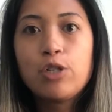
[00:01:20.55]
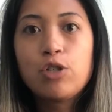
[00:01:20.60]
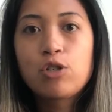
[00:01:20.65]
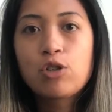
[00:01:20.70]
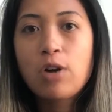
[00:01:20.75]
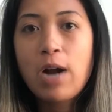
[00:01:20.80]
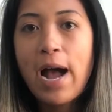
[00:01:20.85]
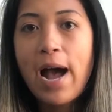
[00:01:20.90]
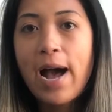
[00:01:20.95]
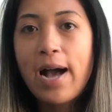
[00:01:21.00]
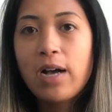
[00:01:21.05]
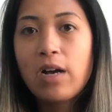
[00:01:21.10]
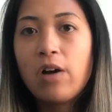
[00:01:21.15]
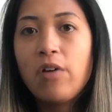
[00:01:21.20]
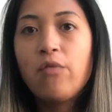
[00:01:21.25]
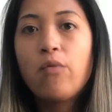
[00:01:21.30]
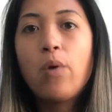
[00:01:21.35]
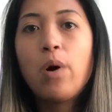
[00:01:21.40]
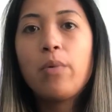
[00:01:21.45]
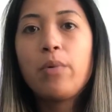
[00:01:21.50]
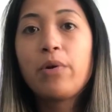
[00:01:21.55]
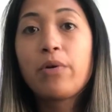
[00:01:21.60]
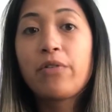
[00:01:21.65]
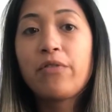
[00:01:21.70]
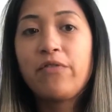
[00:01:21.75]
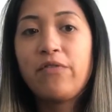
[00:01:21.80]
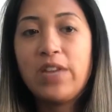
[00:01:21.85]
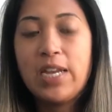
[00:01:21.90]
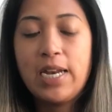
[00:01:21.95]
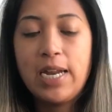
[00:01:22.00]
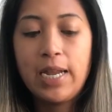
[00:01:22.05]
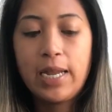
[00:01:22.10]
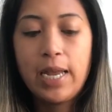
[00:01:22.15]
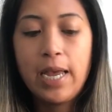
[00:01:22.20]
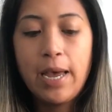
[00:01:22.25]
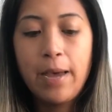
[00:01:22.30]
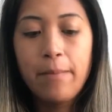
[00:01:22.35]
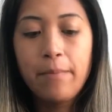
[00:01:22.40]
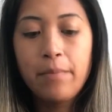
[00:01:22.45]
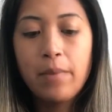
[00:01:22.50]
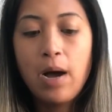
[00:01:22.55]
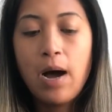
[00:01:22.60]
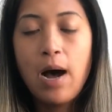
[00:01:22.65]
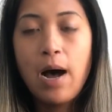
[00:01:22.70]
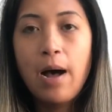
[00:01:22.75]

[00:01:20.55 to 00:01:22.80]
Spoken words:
track of what we were feeding him.